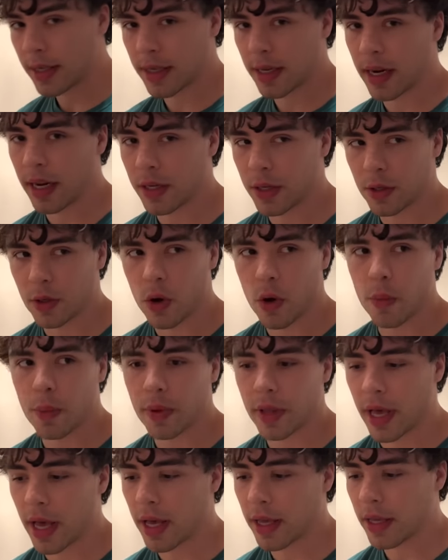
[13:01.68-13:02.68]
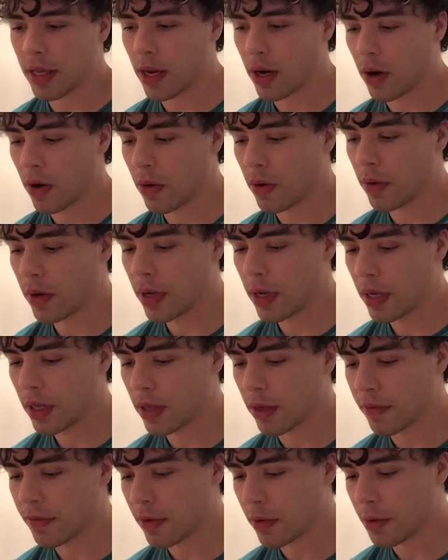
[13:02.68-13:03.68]
and I just hope that, you know,
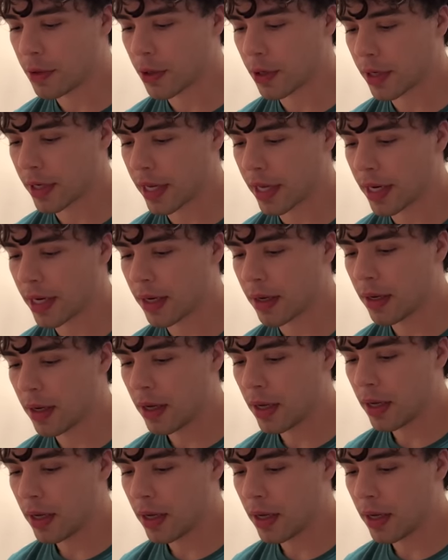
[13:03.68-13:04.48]
the future can